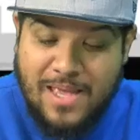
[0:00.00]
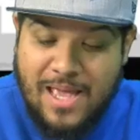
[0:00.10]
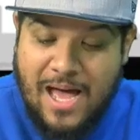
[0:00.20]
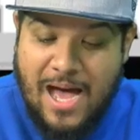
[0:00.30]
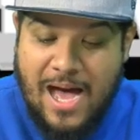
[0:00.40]

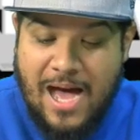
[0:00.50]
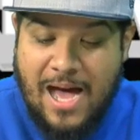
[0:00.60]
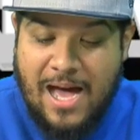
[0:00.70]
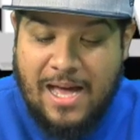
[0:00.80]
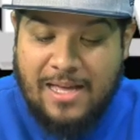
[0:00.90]

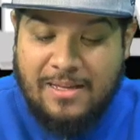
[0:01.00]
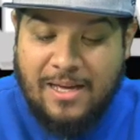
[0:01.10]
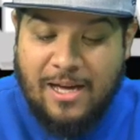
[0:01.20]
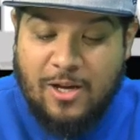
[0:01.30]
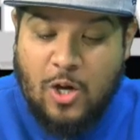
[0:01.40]

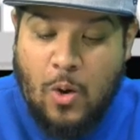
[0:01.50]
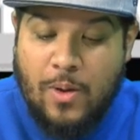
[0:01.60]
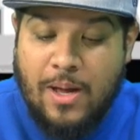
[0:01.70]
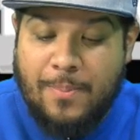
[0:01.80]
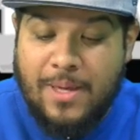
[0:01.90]

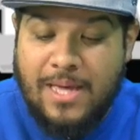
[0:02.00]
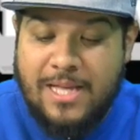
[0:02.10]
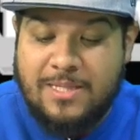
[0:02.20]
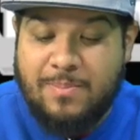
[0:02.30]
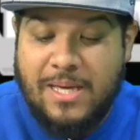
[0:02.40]
going up
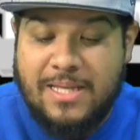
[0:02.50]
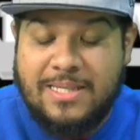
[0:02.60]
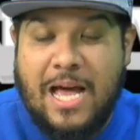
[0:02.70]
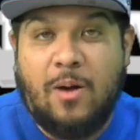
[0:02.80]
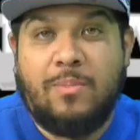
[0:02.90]
against
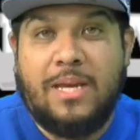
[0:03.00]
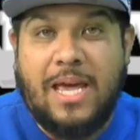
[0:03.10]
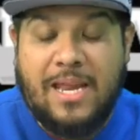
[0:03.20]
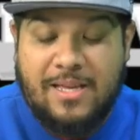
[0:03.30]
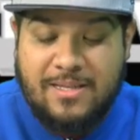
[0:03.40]
Beantown
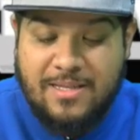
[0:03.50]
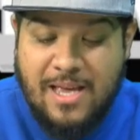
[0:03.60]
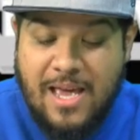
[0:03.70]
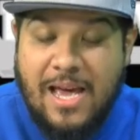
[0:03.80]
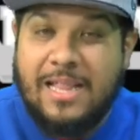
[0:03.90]
Bananas.
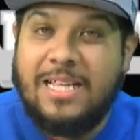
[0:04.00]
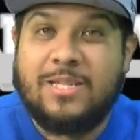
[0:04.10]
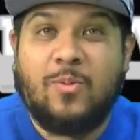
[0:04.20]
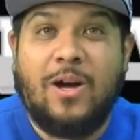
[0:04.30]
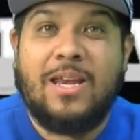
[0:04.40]
And
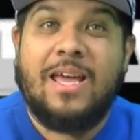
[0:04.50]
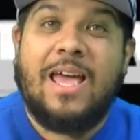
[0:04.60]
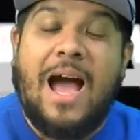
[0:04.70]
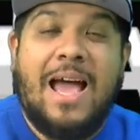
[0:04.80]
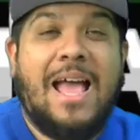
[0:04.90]
this one,
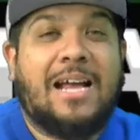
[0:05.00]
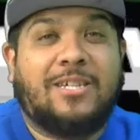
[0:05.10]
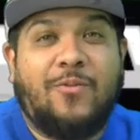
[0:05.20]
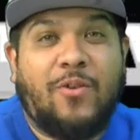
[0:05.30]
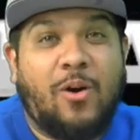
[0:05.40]
I
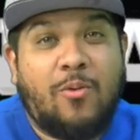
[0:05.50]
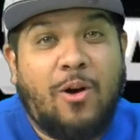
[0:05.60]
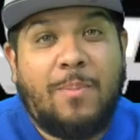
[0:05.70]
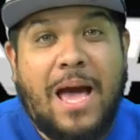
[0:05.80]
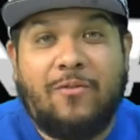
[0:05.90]
actually feel
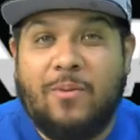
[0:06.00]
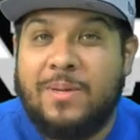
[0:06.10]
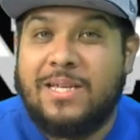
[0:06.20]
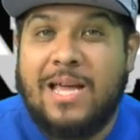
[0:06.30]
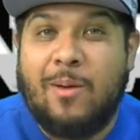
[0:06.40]
real bad for
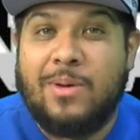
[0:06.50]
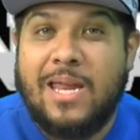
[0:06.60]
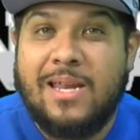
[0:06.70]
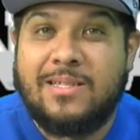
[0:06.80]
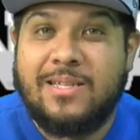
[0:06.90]
Beantown
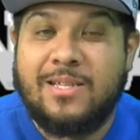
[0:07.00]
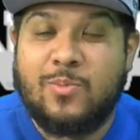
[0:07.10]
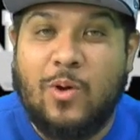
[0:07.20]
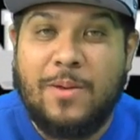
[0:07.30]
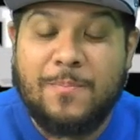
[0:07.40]
Bananas in this
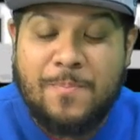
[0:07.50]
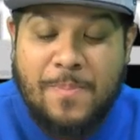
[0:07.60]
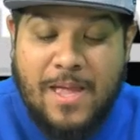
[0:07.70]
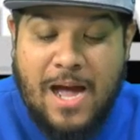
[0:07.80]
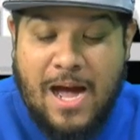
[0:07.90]
one.
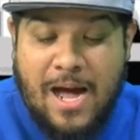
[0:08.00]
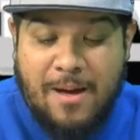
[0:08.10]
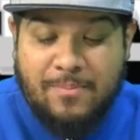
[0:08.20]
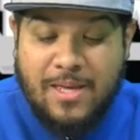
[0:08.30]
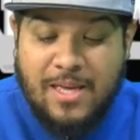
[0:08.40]

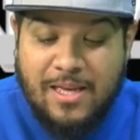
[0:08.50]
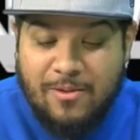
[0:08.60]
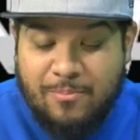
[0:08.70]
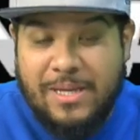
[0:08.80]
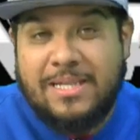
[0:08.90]

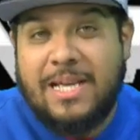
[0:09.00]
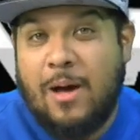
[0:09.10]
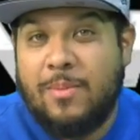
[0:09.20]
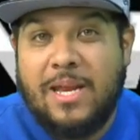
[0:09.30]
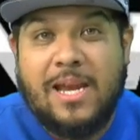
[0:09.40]

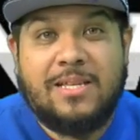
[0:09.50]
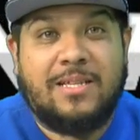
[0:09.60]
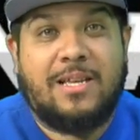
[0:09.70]
Beantown Bananas is